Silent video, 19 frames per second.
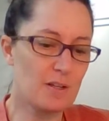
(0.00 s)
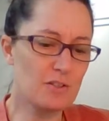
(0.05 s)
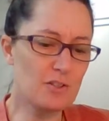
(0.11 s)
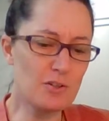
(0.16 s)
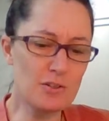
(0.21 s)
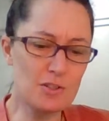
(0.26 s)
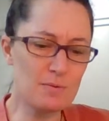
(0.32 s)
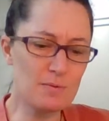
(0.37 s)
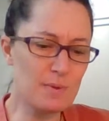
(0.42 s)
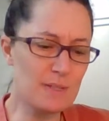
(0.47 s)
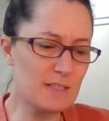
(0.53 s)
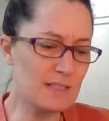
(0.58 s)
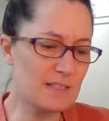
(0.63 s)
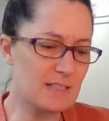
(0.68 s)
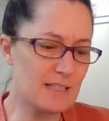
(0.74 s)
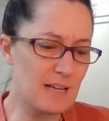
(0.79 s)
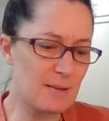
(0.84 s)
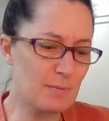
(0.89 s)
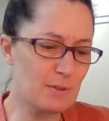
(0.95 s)
Don't you
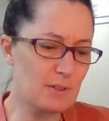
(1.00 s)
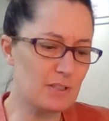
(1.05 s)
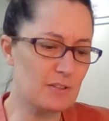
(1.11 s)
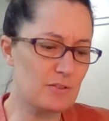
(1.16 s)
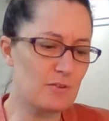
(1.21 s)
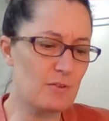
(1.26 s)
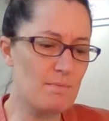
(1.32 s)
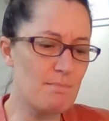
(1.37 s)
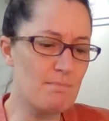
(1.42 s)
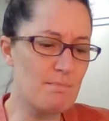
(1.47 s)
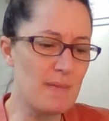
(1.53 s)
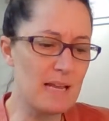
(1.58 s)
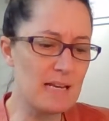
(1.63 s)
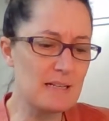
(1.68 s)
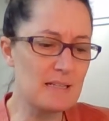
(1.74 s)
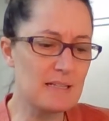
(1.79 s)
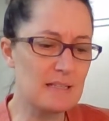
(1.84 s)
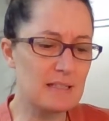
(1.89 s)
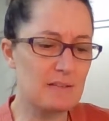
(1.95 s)
understand what this
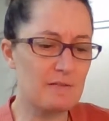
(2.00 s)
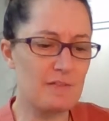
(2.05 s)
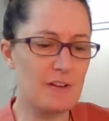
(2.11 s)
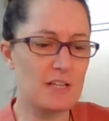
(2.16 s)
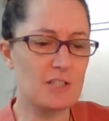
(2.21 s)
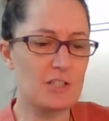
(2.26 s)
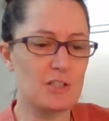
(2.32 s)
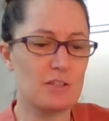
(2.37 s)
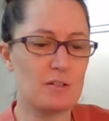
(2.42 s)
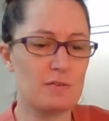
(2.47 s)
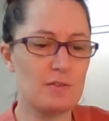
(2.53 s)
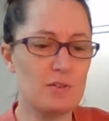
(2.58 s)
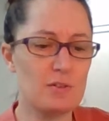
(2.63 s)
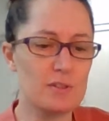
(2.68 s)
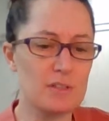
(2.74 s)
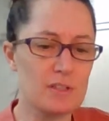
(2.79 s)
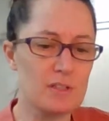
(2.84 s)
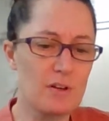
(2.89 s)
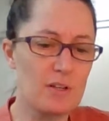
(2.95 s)
tremendous invention of
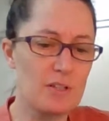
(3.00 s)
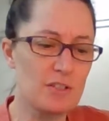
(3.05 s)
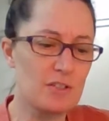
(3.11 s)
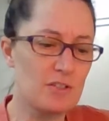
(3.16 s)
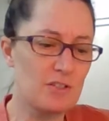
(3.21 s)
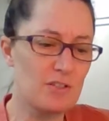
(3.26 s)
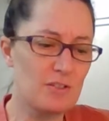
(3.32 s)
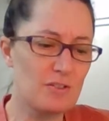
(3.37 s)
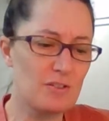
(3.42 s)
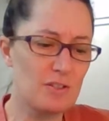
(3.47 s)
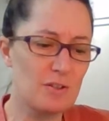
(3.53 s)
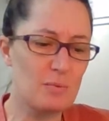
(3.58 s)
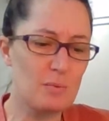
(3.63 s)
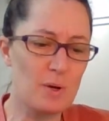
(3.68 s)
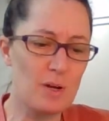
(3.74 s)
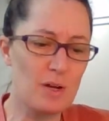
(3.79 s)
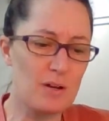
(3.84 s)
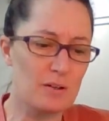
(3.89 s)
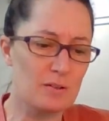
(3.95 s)
yours is going to do to the
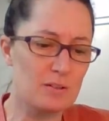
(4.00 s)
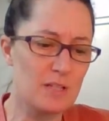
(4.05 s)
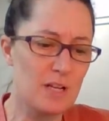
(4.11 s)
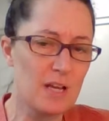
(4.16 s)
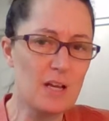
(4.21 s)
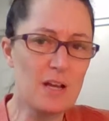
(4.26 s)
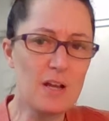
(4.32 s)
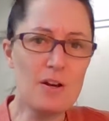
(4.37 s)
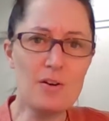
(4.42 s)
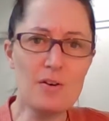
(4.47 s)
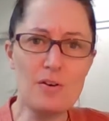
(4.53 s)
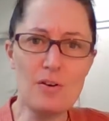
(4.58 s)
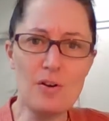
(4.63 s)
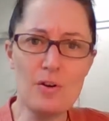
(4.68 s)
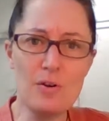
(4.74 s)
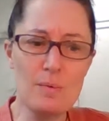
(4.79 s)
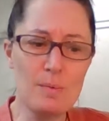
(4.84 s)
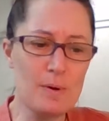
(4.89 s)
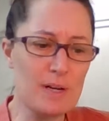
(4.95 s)
world?
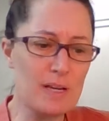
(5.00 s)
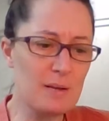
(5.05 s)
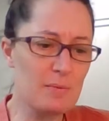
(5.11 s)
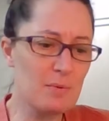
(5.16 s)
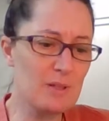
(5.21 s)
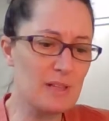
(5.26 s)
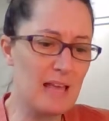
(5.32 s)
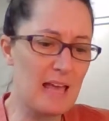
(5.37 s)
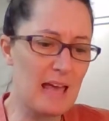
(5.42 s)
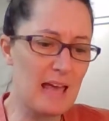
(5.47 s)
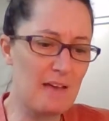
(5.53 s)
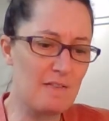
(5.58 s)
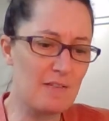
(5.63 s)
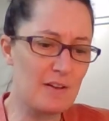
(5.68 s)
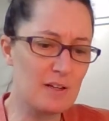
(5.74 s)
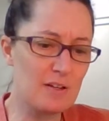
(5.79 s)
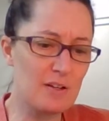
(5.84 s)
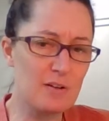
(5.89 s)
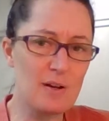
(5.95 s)
Nobody will
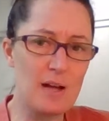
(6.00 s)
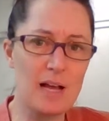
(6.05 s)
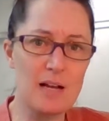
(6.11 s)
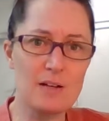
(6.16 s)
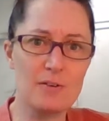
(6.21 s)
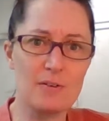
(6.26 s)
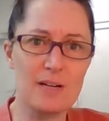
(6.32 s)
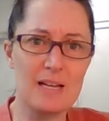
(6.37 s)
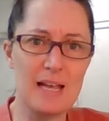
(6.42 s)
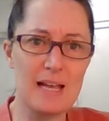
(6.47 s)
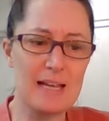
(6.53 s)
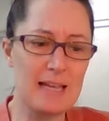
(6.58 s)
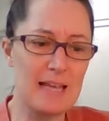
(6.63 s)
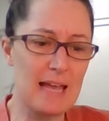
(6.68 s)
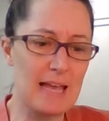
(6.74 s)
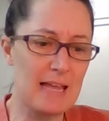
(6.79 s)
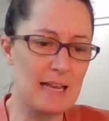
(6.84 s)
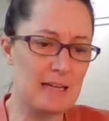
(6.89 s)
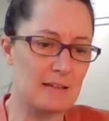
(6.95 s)
ever go hungry
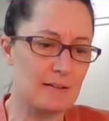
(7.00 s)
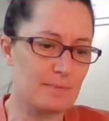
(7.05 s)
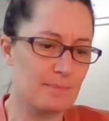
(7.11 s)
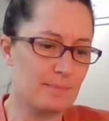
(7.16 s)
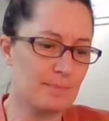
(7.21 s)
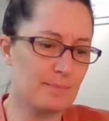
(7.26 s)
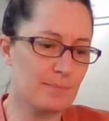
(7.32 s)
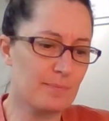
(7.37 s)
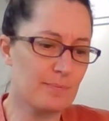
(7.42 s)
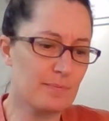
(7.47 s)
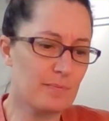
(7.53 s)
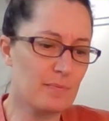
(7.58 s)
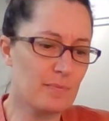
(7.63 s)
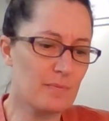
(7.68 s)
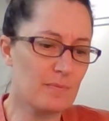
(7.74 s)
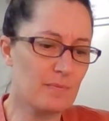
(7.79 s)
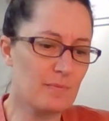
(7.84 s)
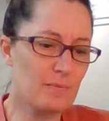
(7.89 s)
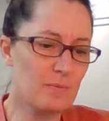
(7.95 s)
again.
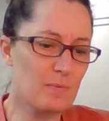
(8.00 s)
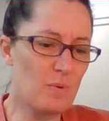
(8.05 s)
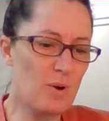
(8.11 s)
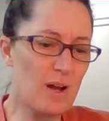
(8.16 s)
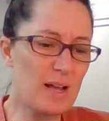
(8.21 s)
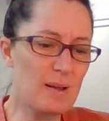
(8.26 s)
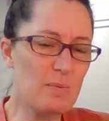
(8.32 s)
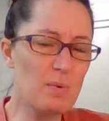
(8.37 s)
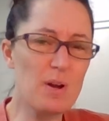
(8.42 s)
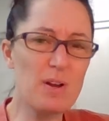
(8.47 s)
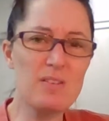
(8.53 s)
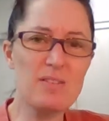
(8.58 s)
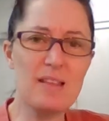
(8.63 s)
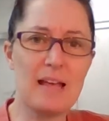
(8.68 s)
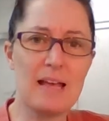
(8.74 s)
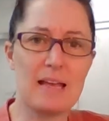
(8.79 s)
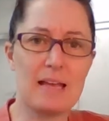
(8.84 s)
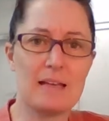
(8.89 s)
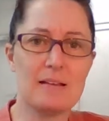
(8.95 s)
Why won't
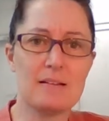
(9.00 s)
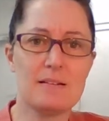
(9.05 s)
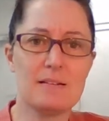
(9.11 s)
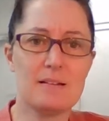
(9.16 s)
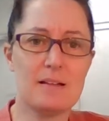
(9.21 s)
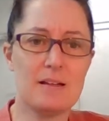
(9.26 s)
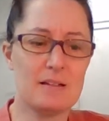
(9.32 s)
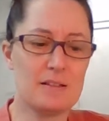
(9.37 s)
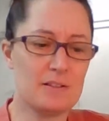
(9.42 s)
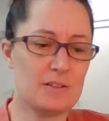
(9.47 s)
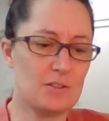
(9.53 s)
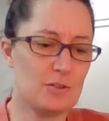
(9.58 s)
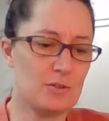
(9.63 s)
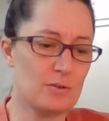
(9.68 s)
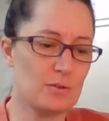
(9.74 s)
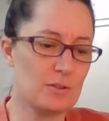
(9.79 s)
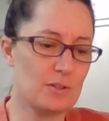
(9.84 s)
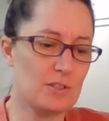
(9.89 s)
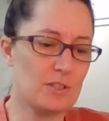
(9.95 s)
they? asked
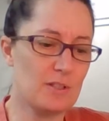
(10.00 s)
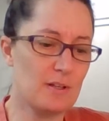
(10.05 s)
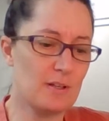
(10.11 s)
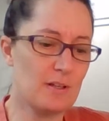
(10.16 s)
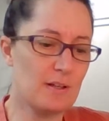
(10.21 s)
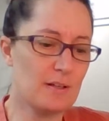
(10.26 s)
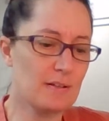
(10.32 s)
George.